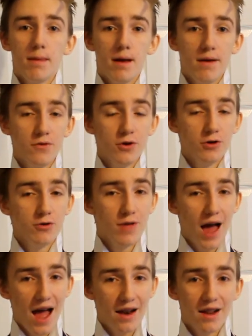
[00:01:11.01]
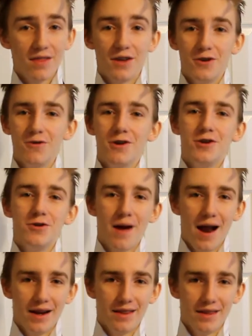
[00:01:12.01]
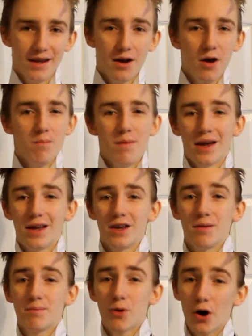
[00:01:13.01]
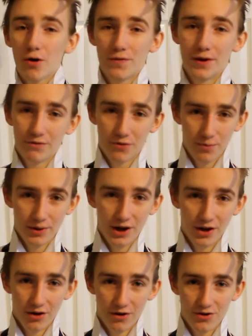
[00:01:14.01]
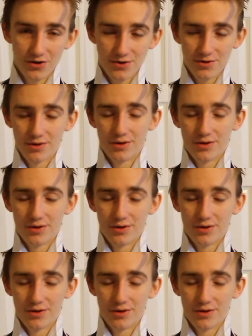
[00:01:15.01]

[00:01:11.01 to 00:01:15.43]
If you can do that, then you can do anything, making it perfect for beginners.